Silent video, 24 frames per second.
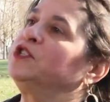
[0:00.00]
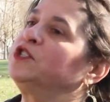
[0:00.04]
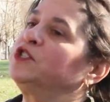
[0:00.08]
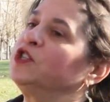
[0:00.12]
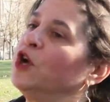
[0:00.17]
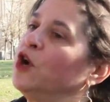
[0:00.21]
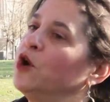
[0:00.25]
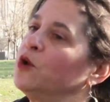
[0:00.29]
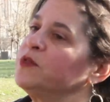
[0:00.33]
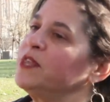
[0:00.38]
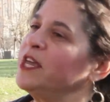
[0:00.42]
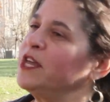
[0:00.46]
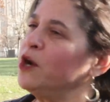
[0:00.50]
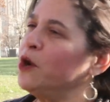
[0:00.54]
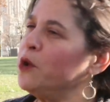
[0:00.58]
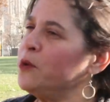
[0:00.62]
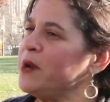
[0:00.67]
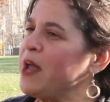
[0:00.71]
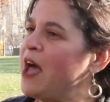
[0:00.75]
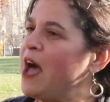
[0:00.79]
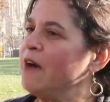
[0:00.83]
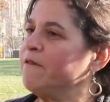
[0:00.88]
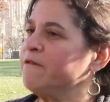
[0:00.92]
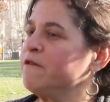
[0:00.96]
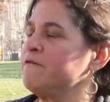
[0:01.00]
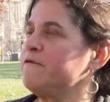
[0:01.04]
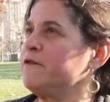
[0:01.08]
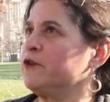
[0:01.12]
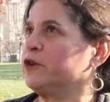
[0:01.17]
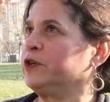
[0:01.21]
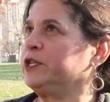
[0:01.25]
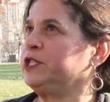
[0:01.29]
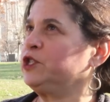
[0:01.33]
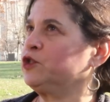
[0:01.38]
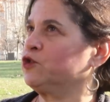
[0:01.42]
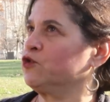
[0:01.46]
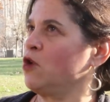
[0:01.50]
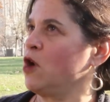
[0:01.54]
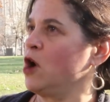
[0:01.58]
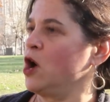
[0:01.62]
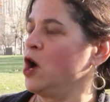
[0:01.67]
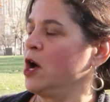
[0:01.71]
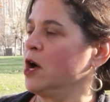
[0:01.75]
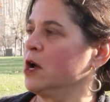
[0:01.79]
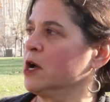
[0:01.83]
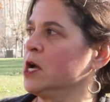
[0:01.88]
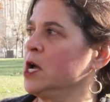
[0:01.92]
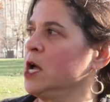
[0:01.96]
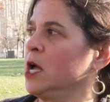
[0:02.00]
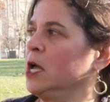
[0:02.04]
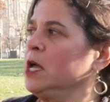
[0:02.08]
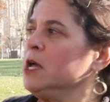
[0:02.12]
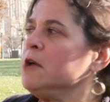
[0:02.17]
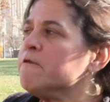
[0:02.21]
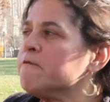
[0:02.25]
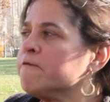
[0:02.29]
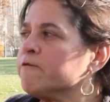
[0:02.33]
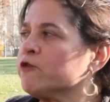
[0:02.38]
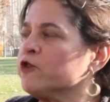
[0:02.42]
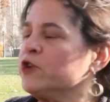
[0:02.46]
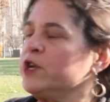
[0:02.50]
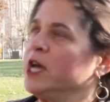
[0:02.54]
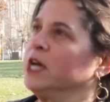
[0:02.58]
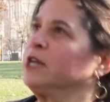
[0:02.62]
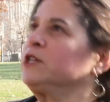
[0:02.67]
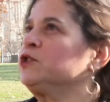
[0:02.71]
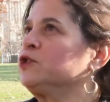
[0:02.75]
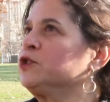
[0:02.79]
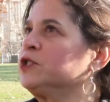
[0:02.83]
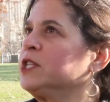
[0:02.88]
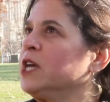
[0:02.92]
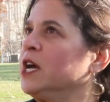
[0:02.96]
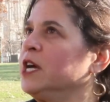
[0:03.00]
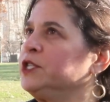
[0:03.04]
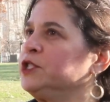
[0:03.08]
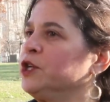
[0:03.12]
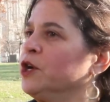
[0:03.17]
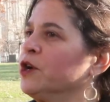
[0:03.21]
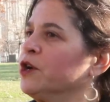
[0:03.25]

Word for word: So they don't have a very strong free exercise